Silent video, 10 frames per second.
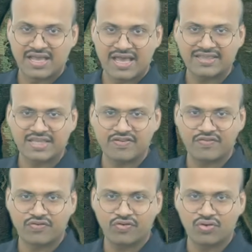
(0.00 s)
and they will
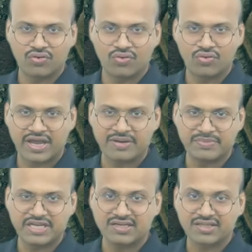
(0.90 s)
flow and
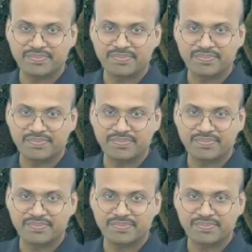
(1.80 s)
meet the